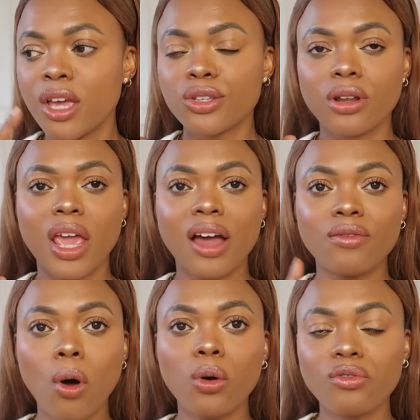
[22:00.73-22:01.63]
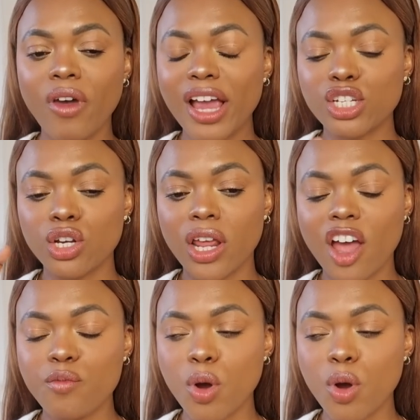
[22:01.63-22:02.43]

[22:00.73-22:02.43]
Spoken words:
So they have old fashioned, they have